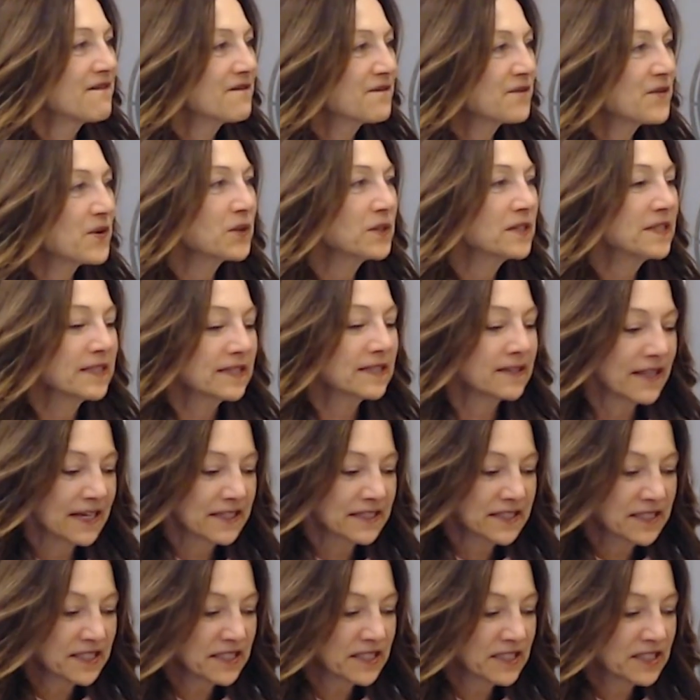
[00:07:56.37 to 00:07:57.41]
first
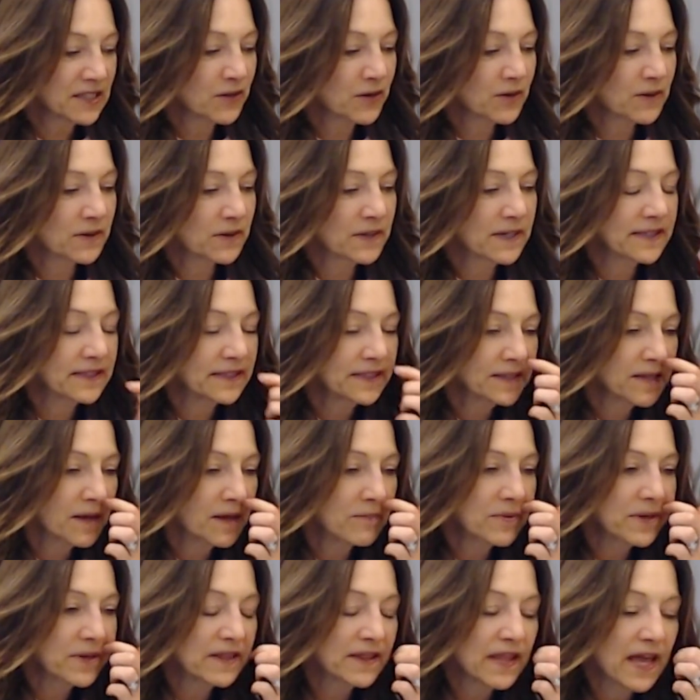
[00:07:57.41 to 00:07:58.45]
lessons learned and
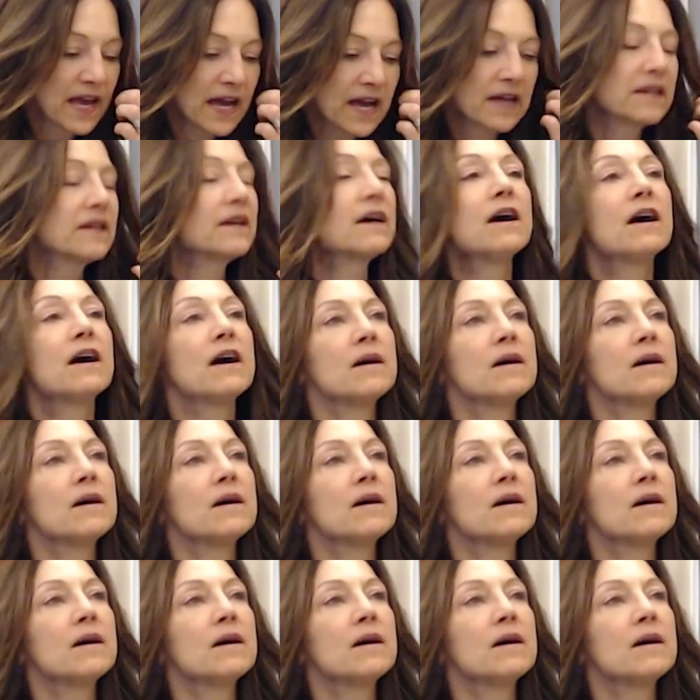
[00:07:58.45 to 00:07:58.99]
something that